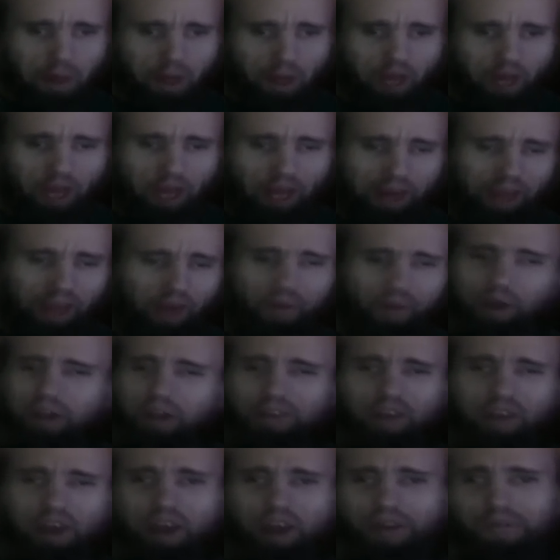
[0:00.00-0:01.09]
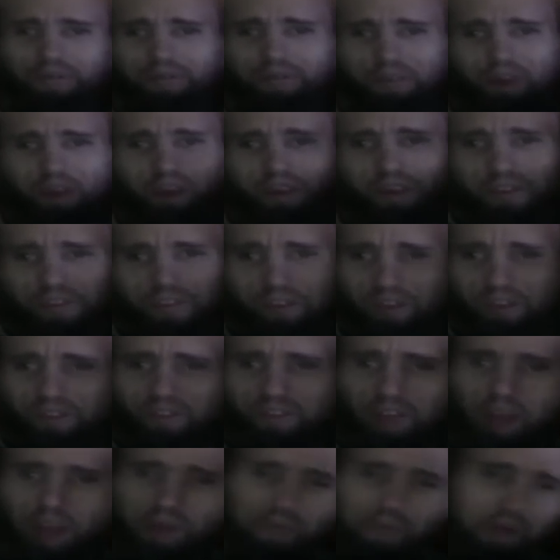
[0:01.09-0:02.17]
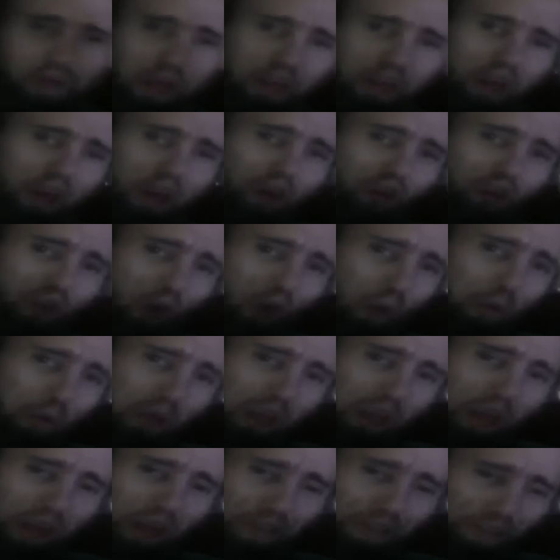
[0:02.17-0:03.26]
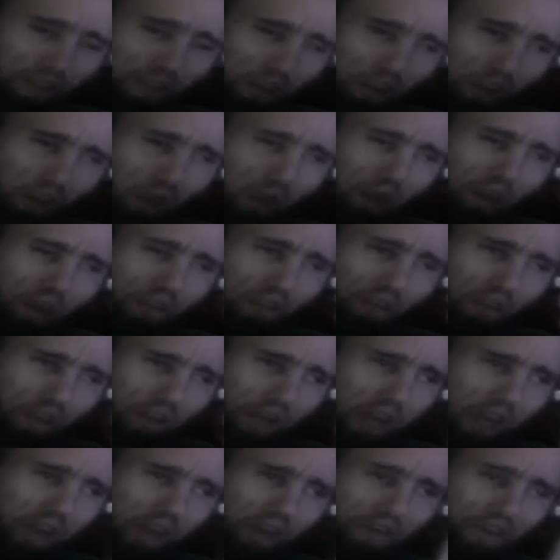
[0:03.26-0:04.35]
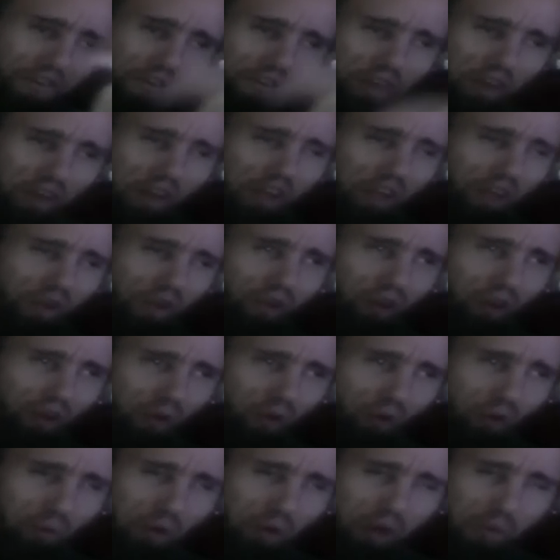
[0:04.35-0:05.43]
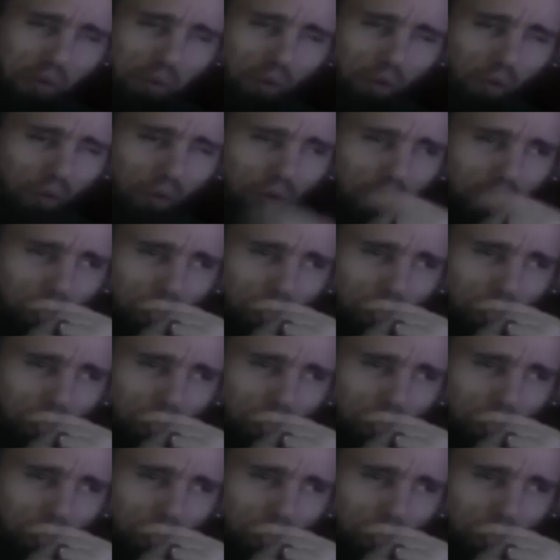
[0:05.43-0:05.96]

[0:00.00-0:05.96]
And how many times she sat right there and told me that she couldn't stand the shit that you do to people?